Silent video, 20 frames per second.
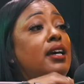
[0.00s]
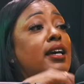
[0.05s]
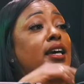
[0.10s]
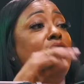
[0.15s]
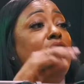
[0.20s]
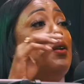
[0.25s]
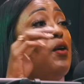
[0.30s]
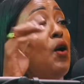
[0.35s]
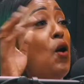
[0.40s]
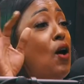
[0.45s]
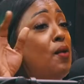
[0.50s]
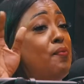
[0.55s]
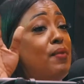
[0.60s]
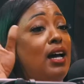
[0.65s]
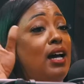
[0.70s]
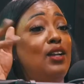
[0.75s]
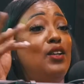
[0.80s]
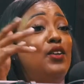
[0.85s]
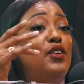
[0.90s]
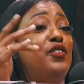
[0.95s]
and all
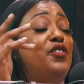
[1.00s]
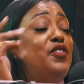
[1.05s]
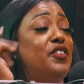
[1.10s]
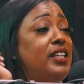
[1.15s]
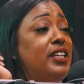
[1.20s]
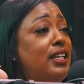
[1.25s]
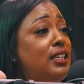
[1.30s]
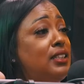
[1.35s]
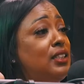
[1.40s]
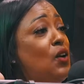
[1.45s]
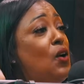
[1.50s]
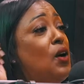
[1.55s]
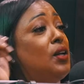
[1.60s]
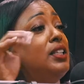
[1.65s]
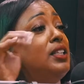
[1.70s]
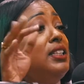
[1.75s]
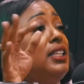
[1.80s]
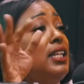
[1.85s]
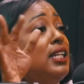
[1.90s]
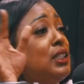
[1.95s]
my little friends, all
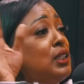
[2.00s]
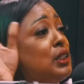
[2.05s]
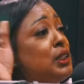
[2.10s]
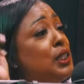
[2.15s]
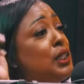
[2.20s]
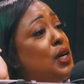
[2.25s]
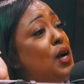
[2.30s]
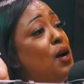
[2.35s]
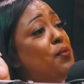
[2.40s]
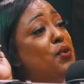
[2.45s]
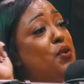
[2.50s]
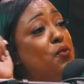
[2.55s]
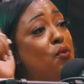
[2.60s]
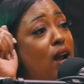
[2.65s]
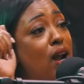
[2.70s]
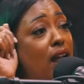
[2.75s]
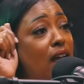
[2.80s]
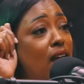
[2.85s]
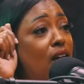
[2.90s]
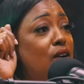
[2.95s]
the dancers will come
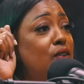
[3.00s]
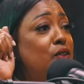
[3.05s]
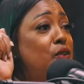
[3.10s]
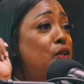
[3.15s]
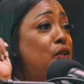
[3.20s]
around.